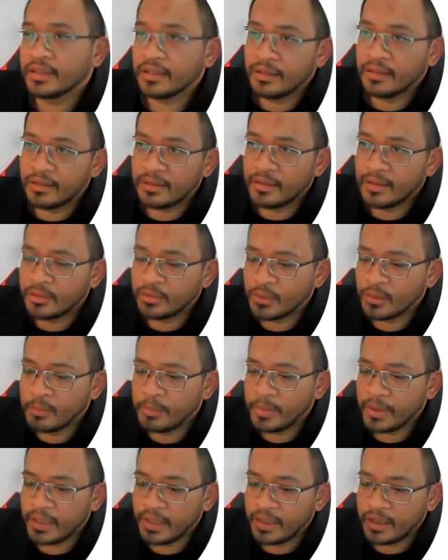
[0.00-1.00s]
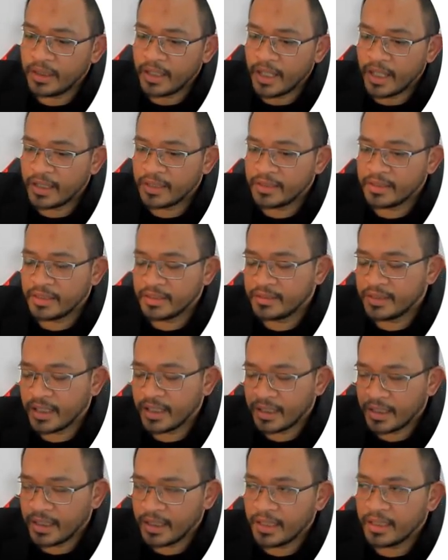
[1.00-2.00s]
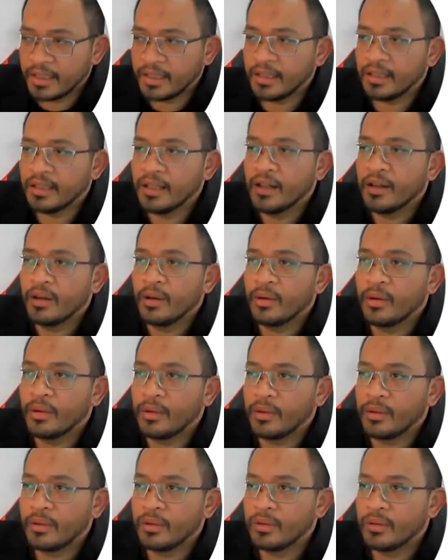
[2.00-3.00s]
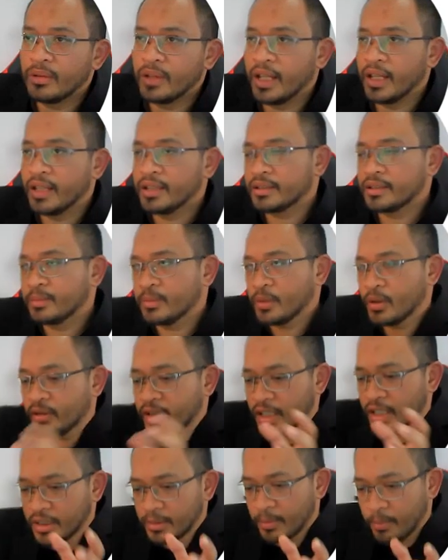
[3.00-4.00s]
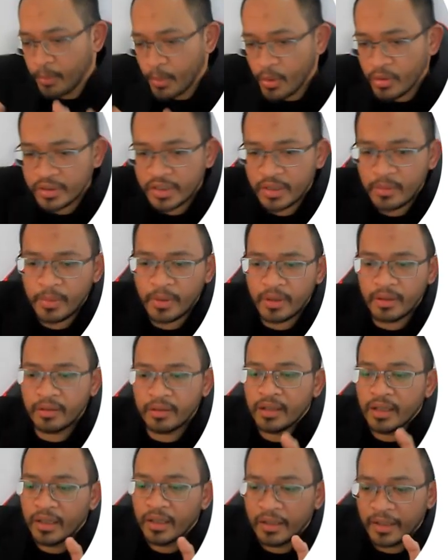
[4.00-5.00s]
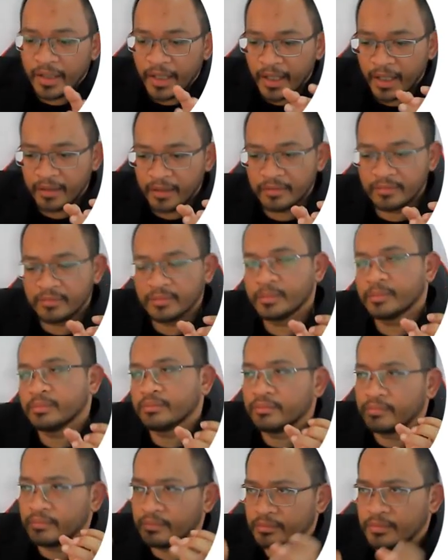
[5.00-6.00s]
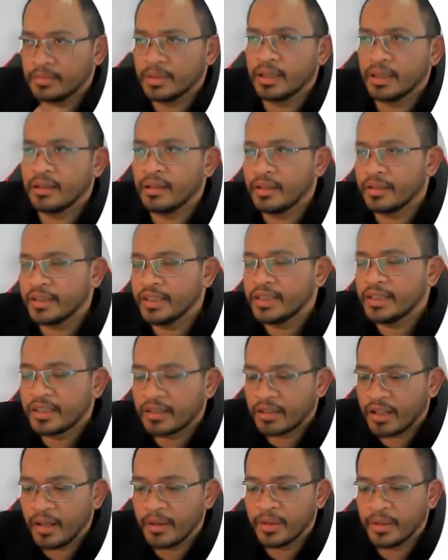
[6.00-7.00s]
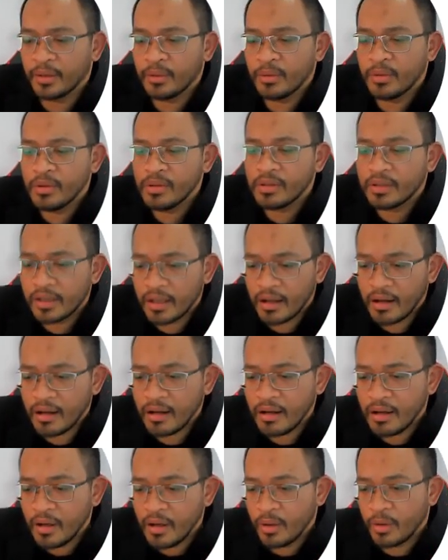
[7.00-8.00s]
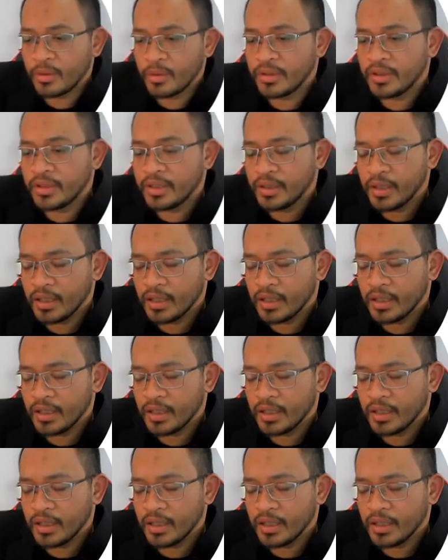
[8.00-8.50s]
to be as exactly or as small as possible that describe the whole car, or you